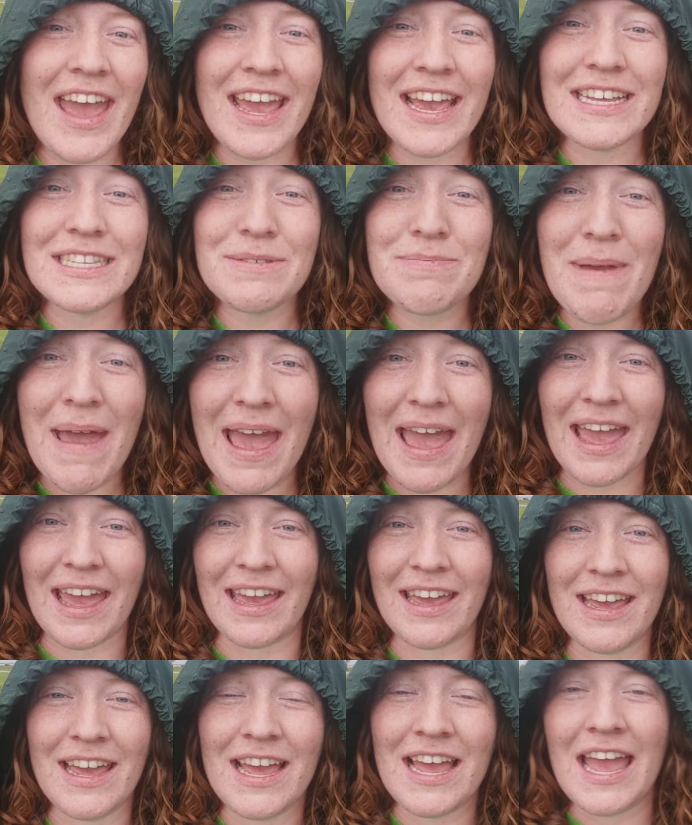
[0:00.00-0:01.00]
it's
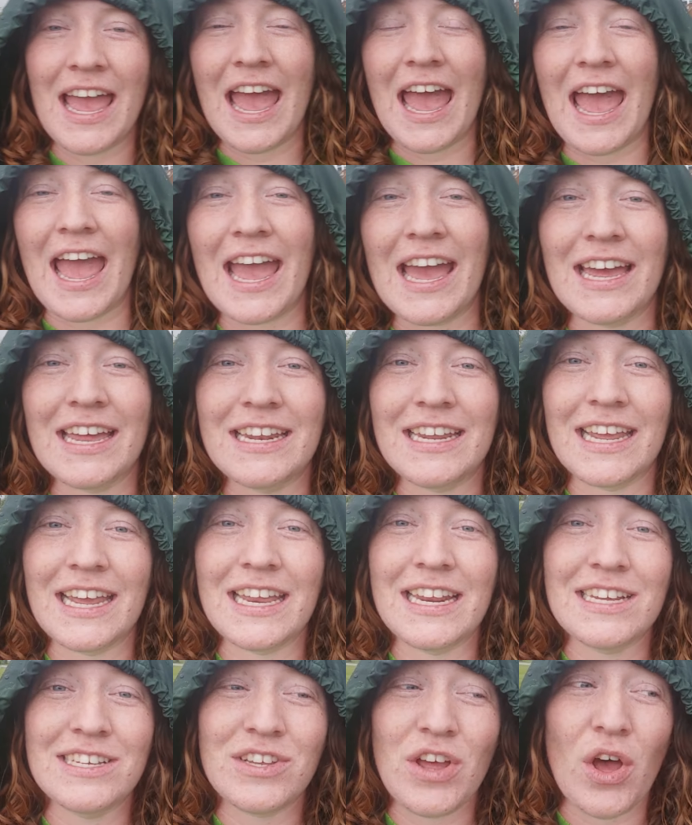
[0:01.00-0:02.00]
May, and
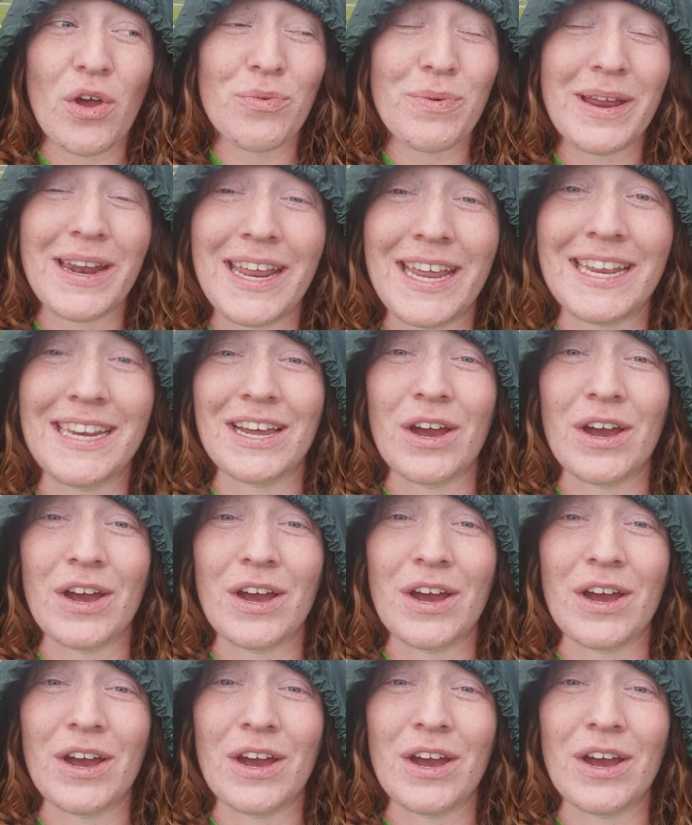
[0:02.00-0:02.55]
it is already